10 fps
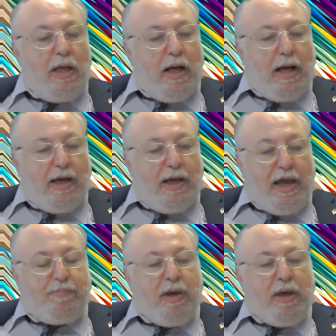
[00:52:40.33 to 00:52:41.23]
Uh, A
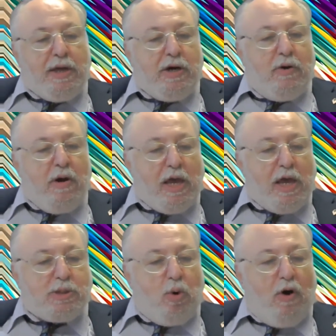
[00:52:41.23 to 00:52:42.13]
P, I know,
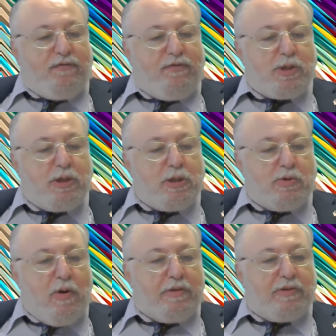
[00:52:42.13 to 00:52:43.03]
has offices
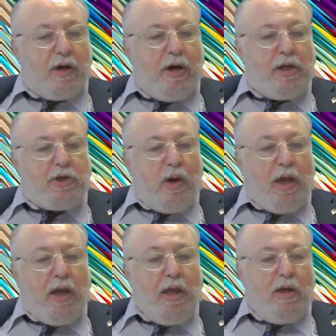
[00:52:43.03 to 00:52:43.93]
throughout the country.